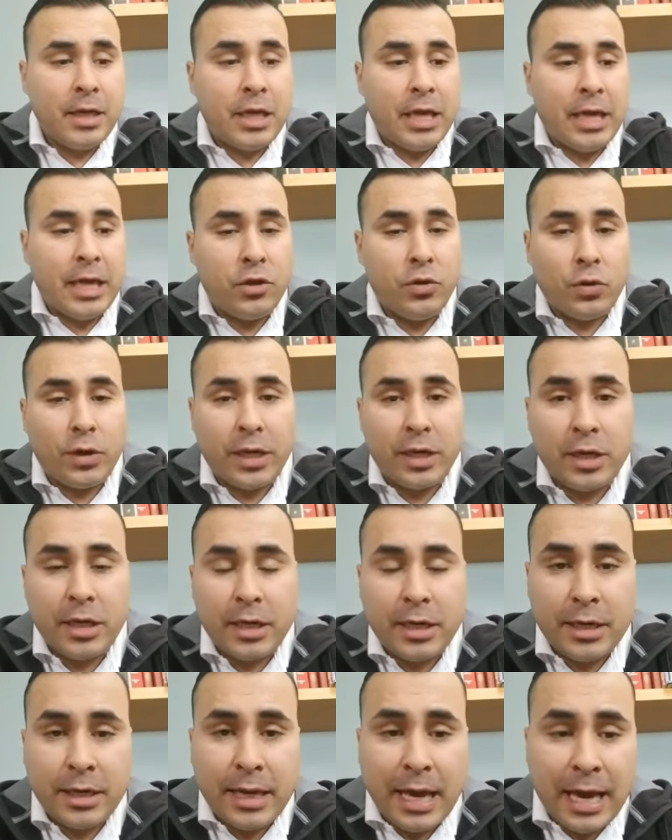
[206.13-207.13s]
you
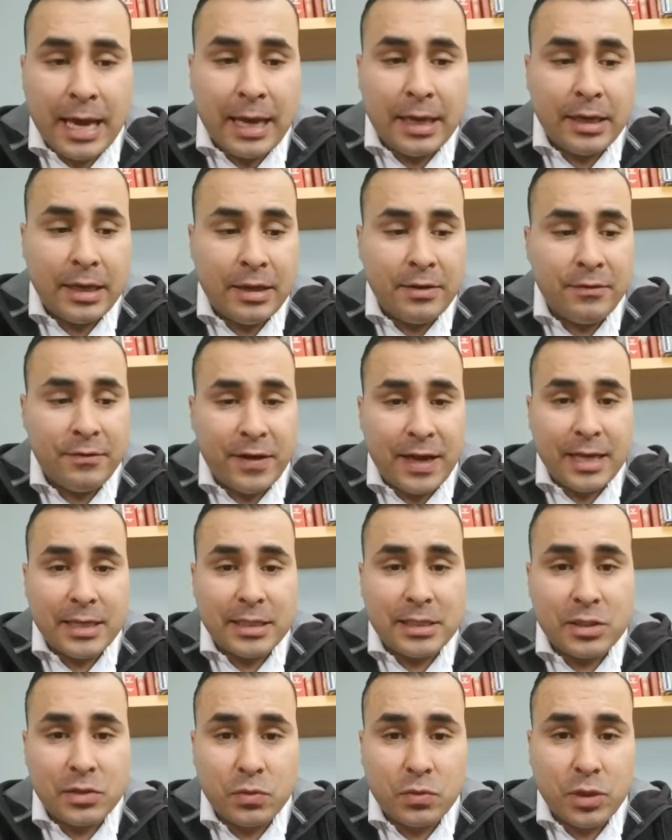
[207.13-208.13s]
cannot
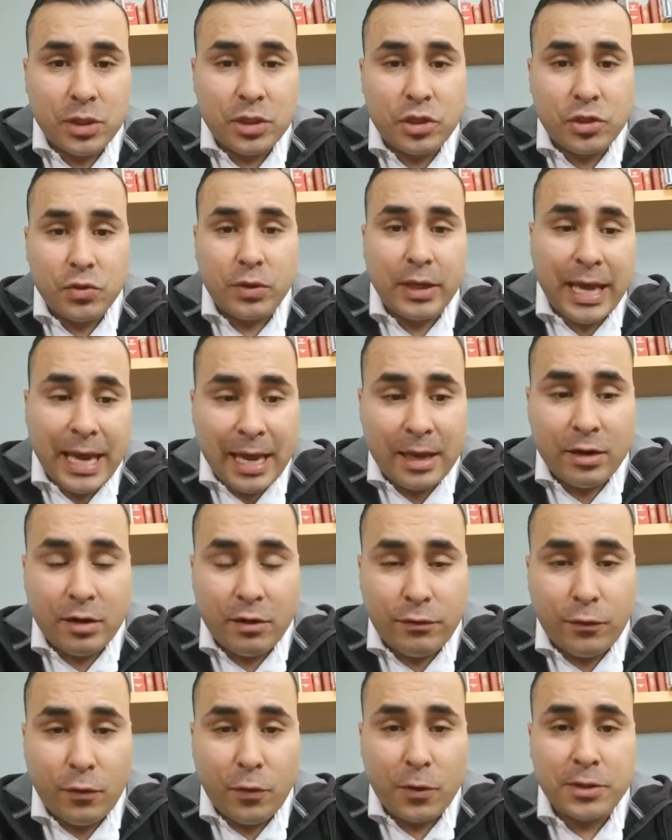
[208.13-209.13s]
invest what you can't
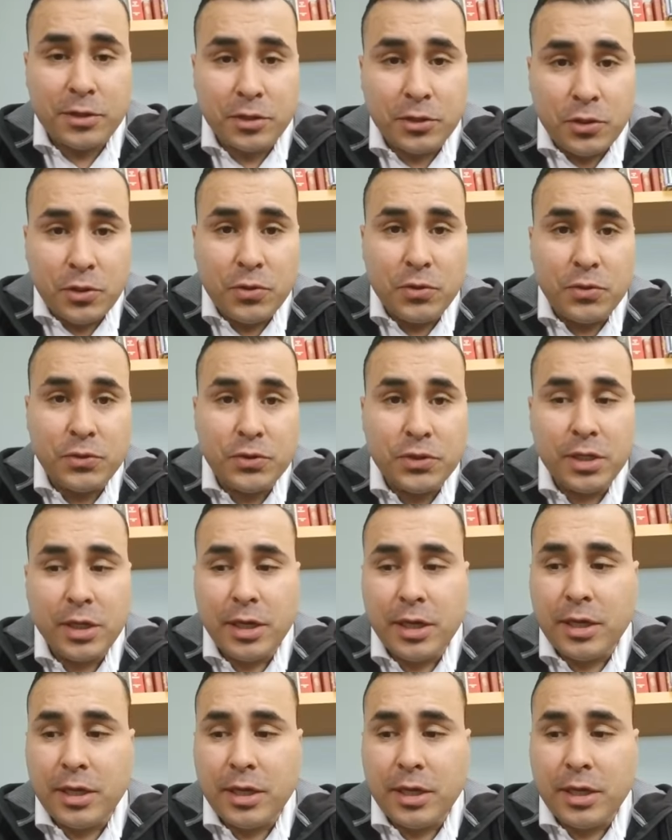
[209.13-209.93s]
afford to lose.